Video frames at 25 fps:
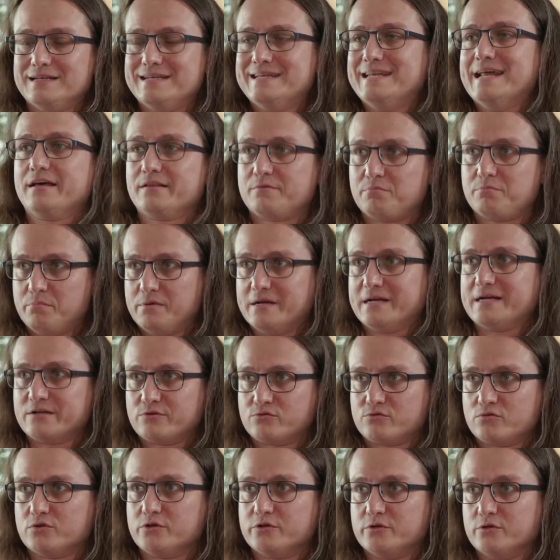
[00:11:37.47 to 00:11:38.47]
death being
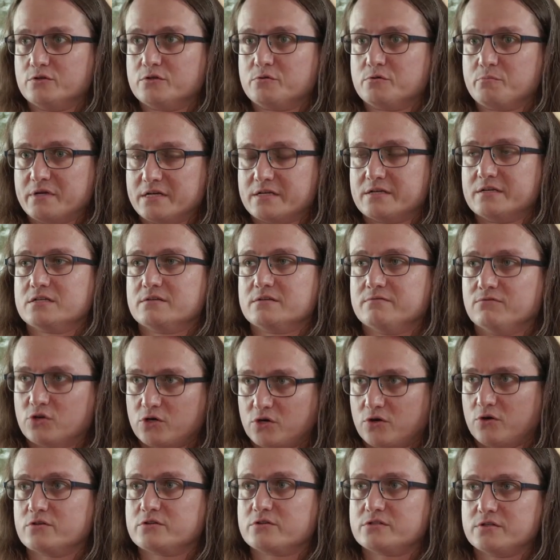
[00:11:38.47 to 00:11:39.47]
introduced because of a
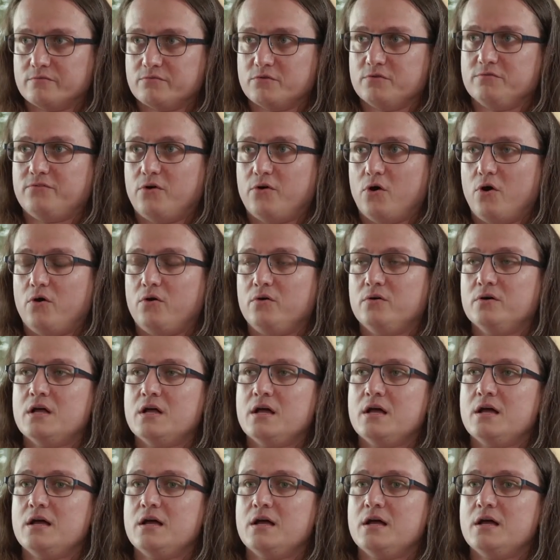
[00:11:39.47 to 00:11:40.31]
curse of the fall.